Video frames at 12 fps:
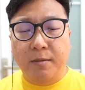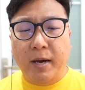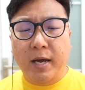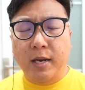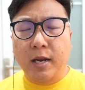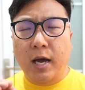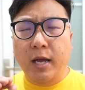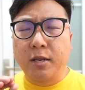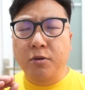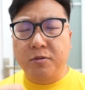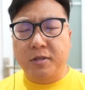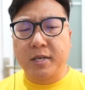But I
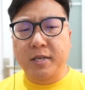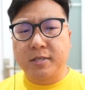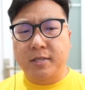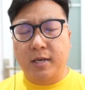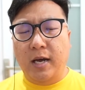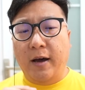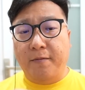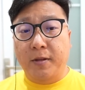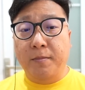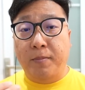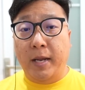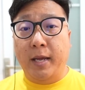noticed
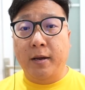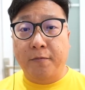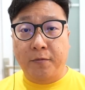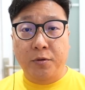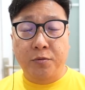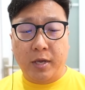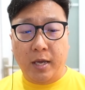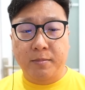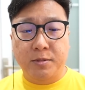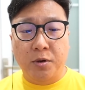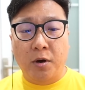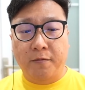after playing a few
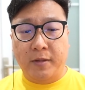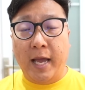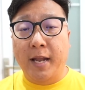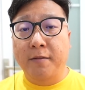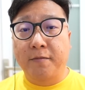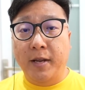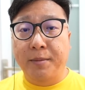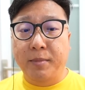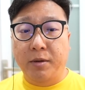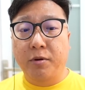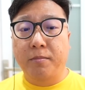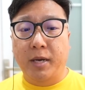games of Talonflame
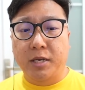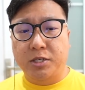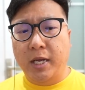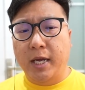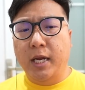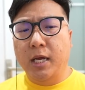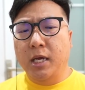mirror match that